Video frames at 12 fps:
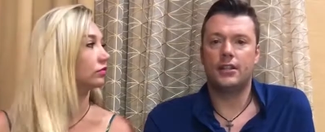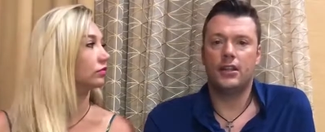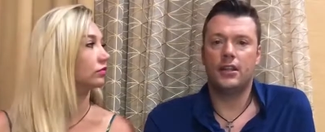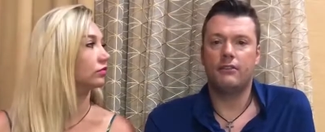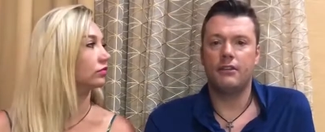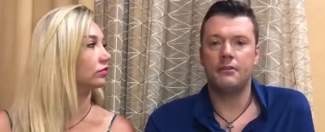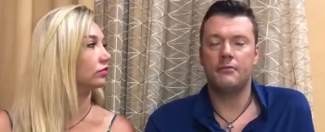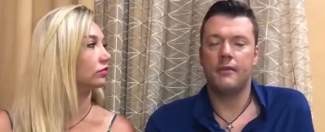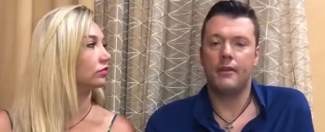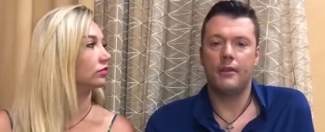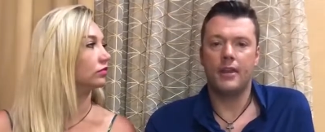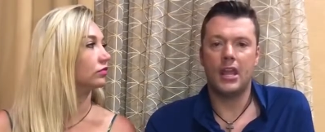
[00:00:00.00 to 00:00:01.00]
Speaker 1: of living
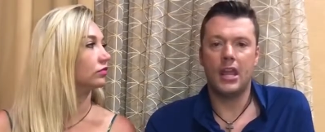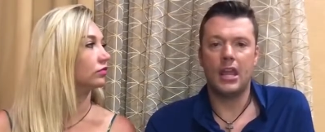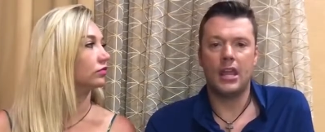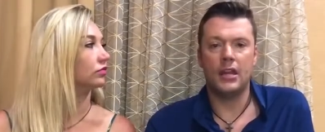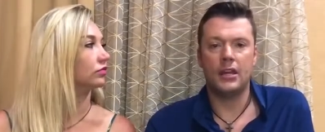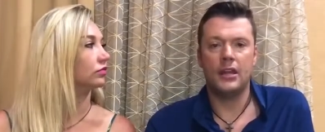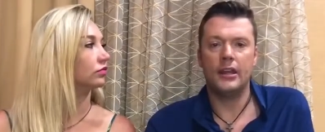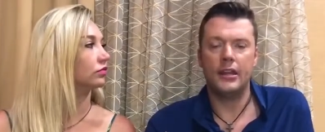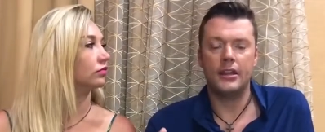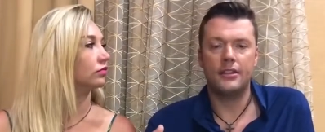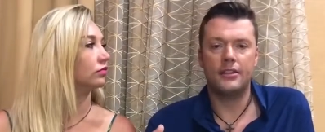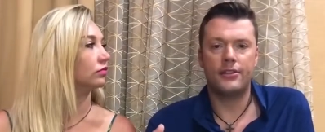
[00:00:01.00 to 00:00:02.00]
and
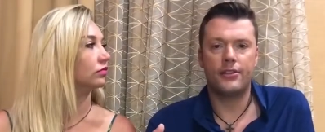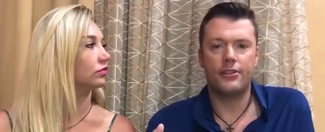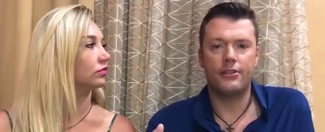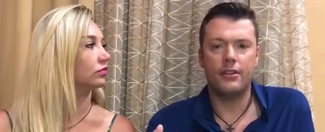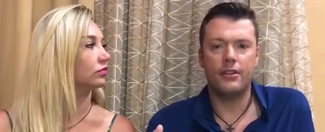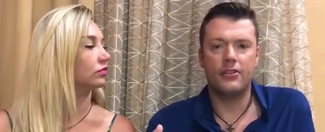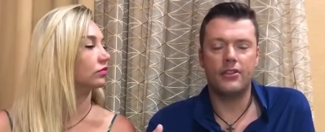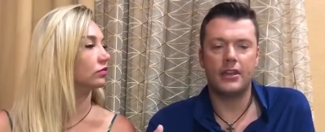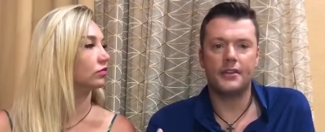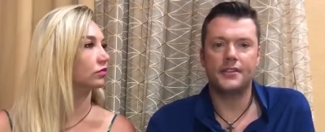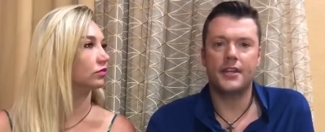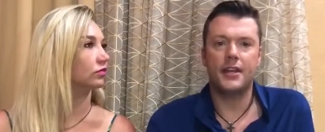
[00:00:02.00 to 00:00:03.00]

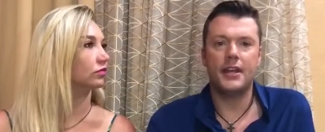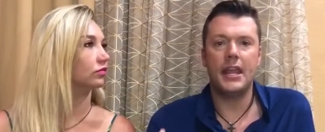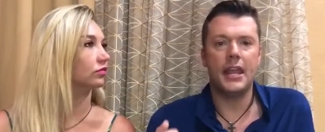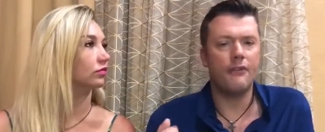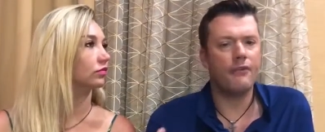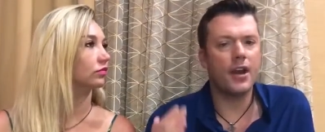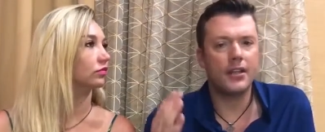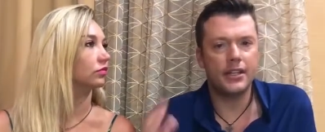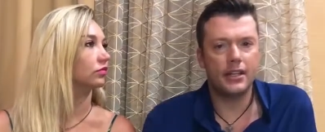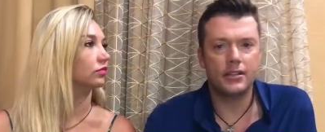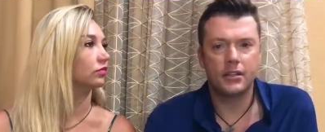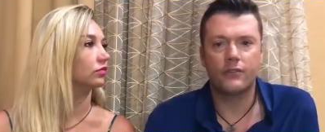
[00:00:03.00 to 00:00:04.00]
they said if I
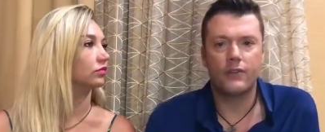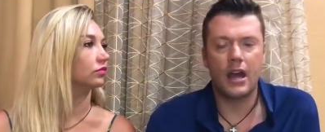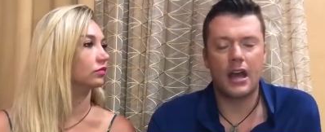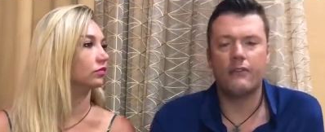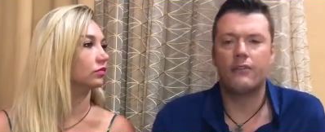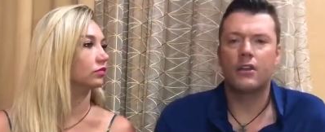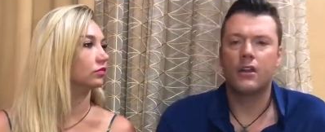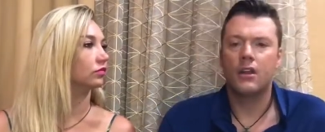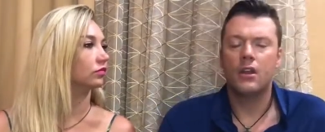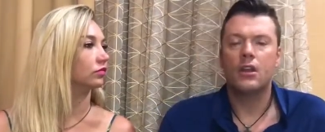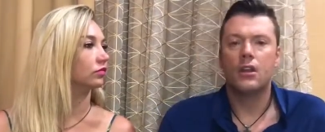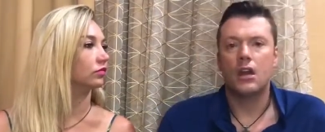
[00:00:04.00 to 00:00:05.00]
did survive,
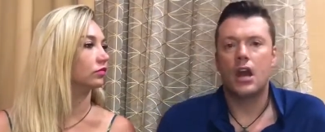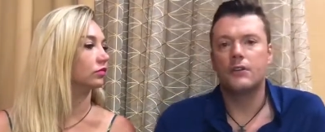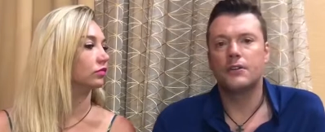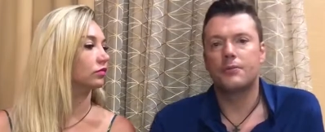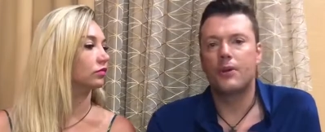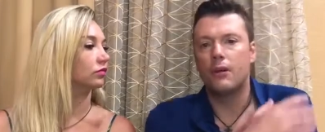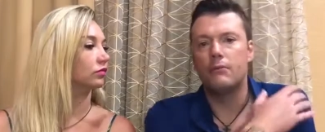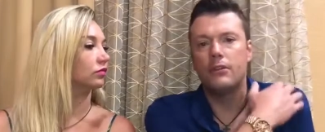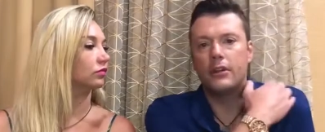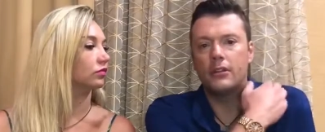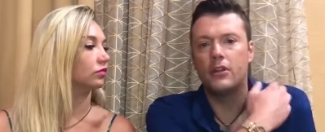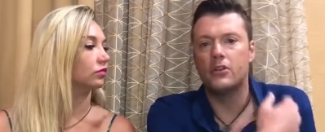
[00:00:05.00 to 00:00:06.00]
I would
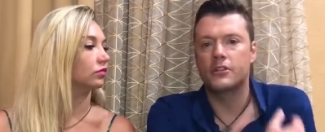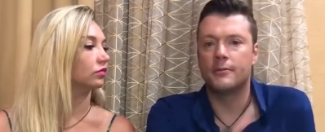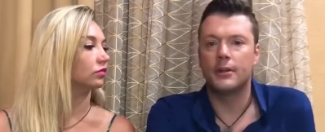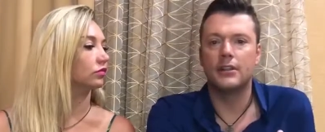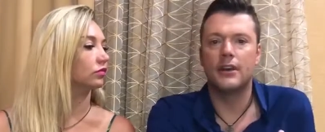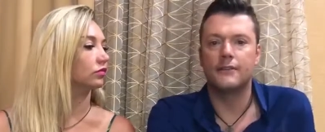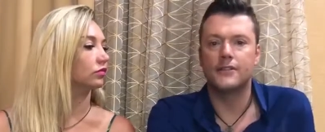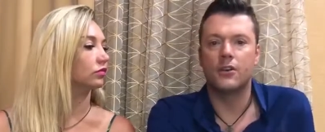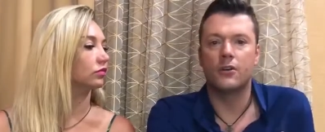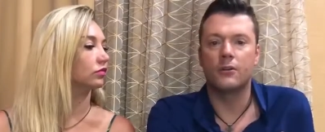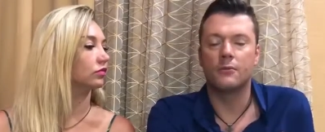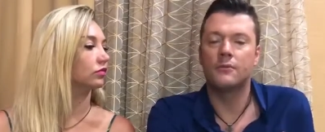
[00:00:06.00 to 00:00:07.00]
probably lose my left
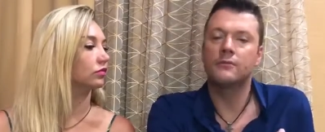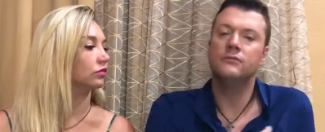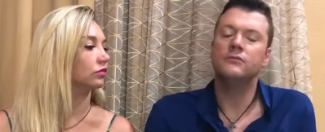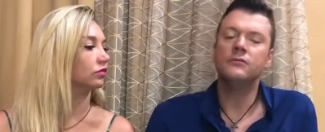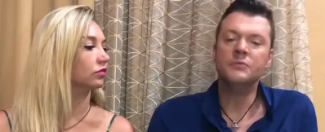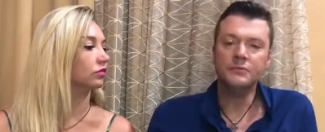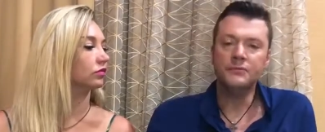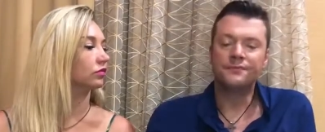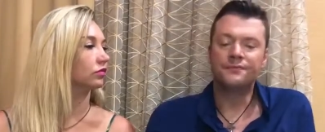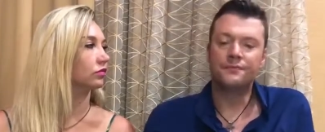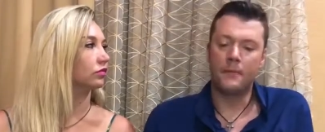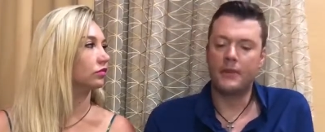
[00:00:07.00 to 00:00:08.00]
arm.
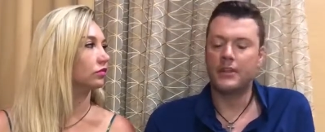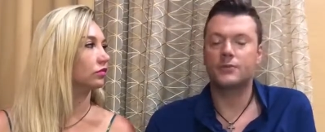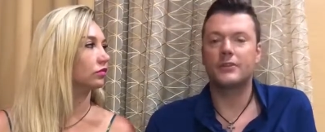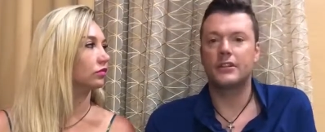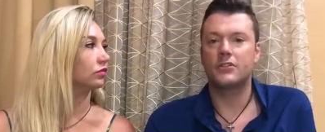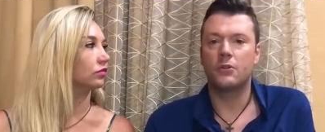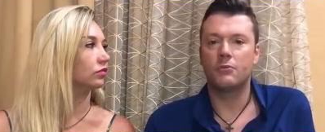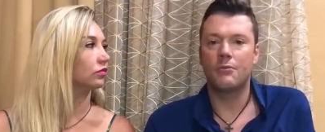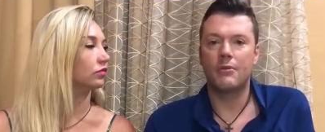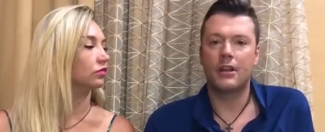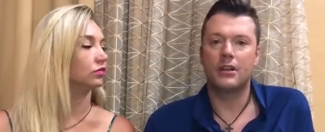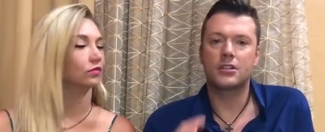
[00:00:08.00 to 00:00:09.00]
That's what they told my
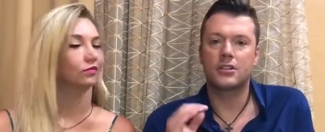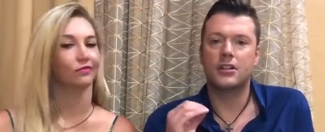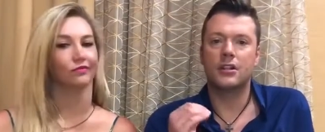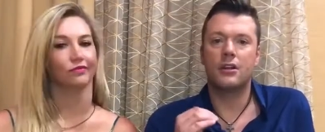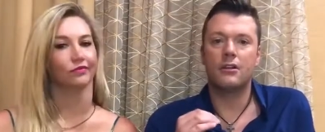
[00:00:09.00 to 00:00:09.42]
parents.